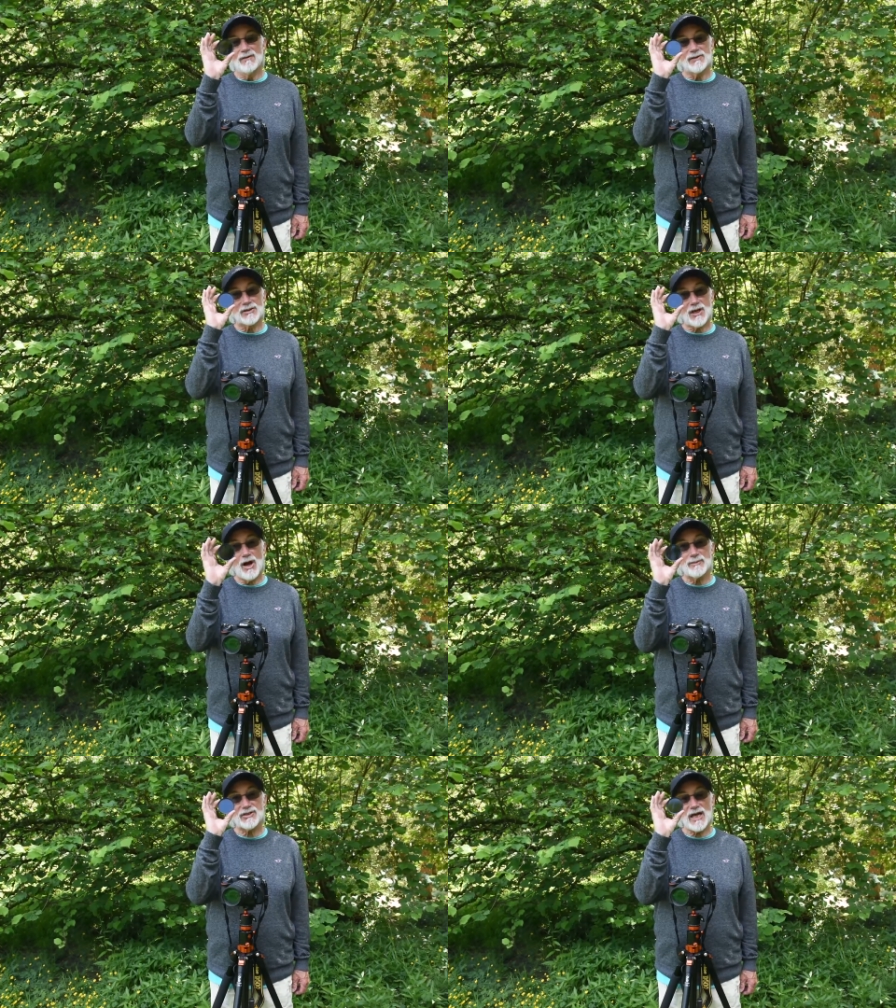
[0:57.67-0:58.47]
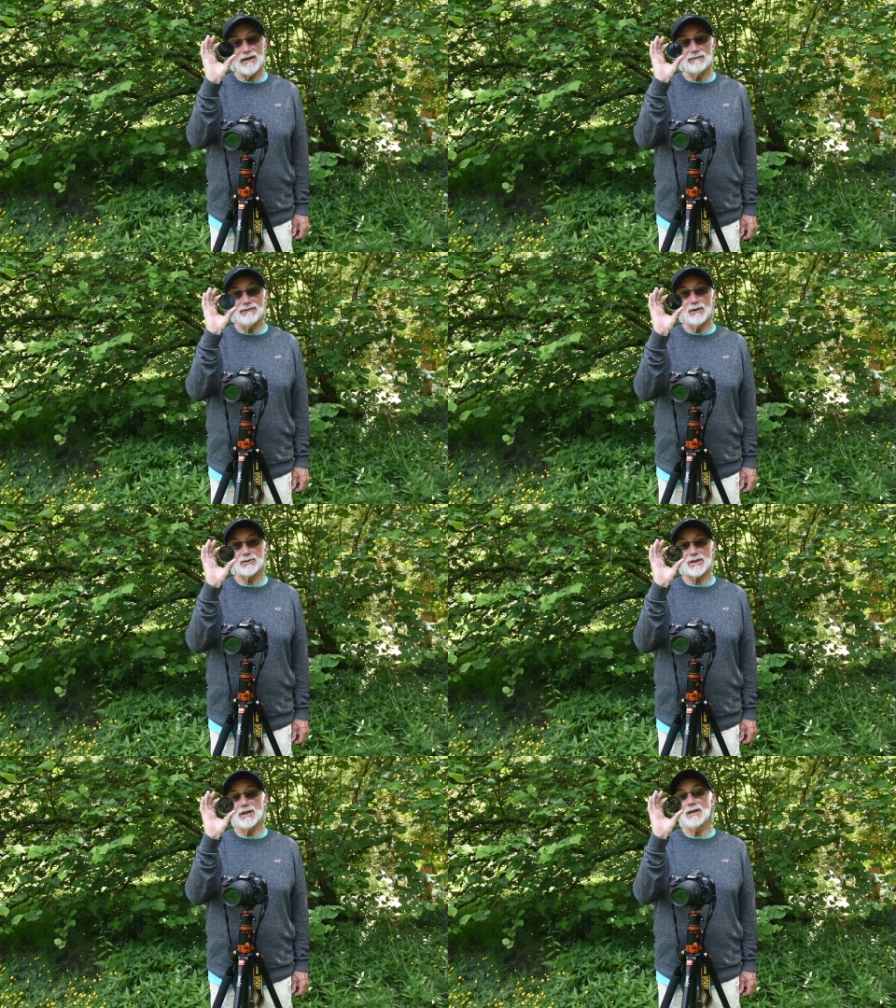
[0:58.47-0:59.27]
The ×10
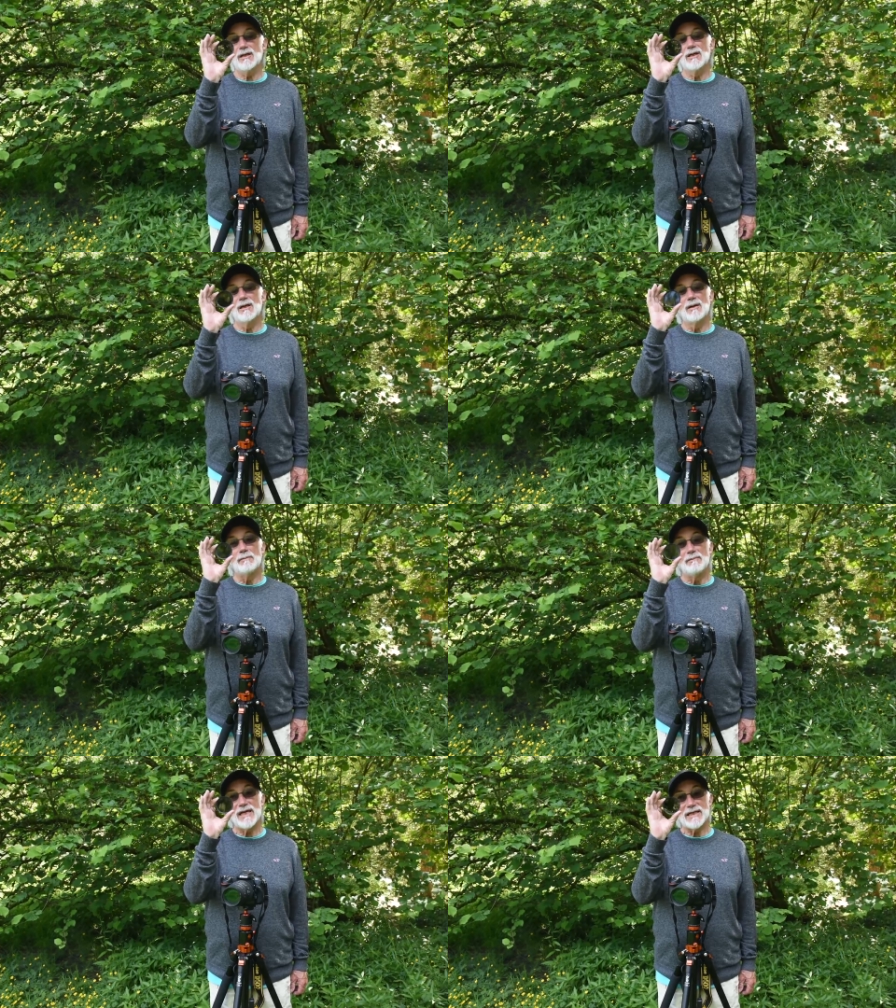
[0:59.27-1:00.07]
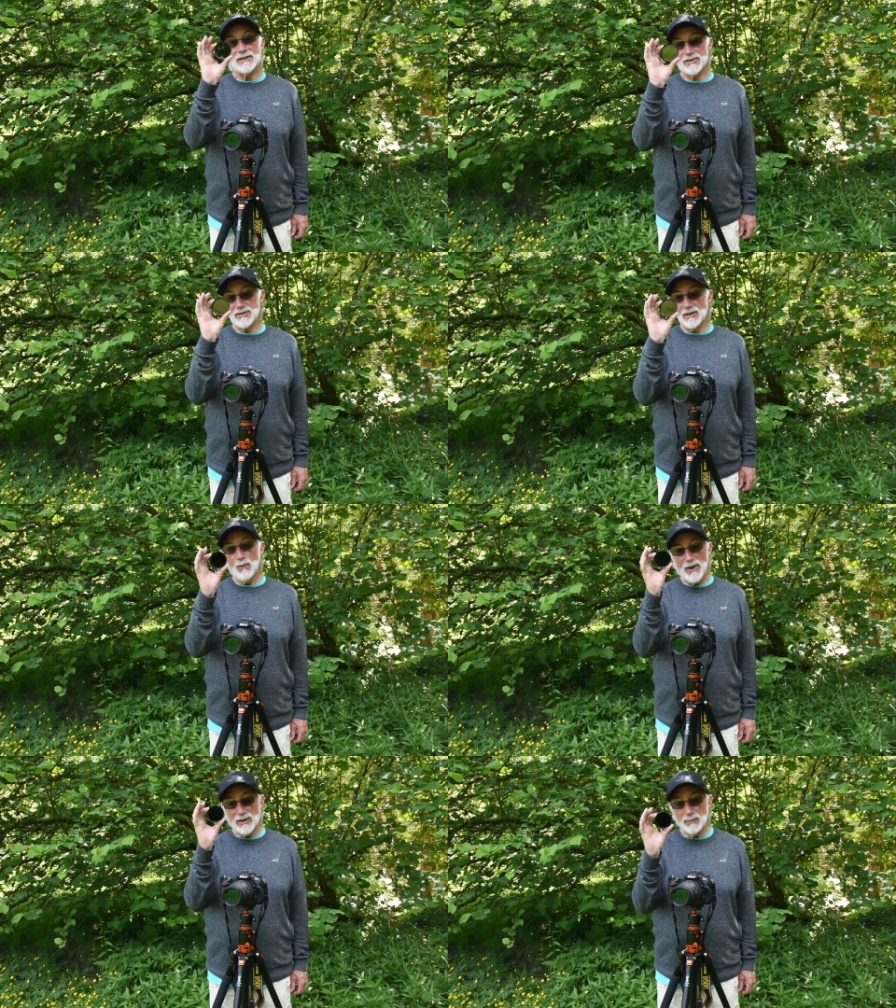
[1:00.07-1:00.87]
filter means that
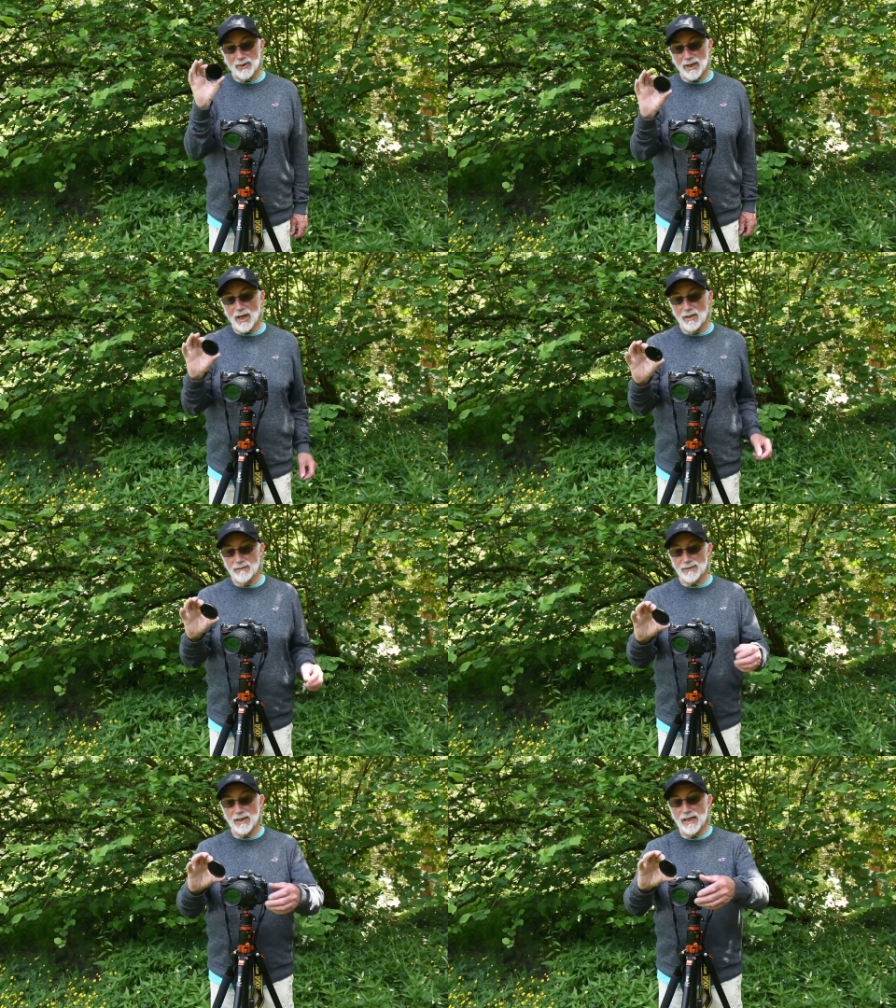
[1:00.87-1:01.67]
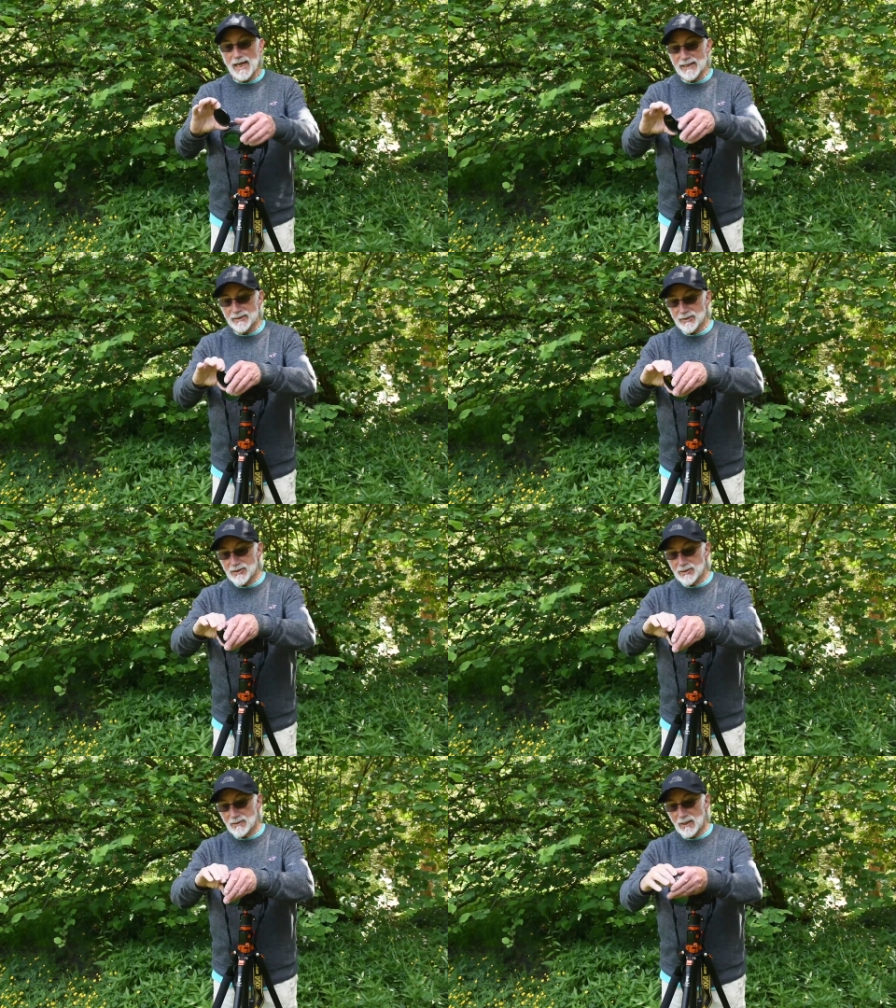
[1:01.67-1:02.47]
when you put it over the
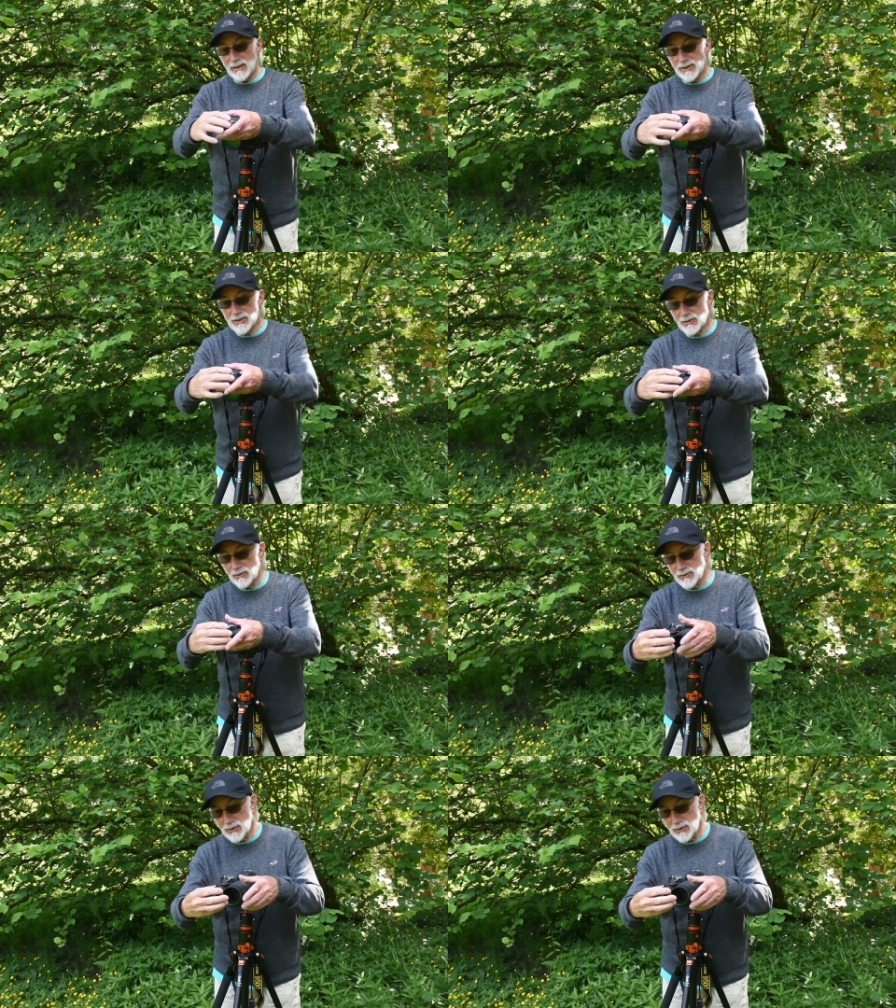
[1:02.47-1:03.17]
lens and it screws